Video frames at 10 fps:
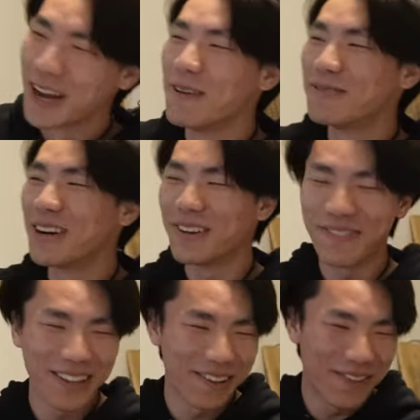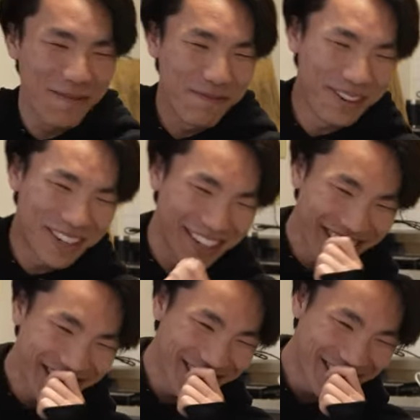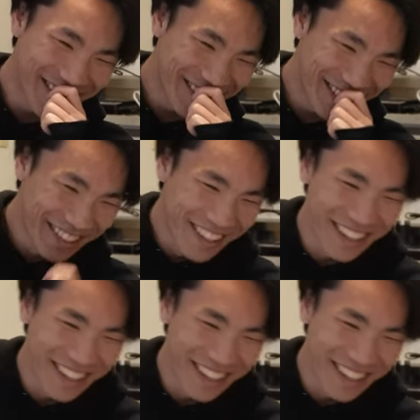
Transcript: I'm trying to find that femboy. It's obviously a joke. You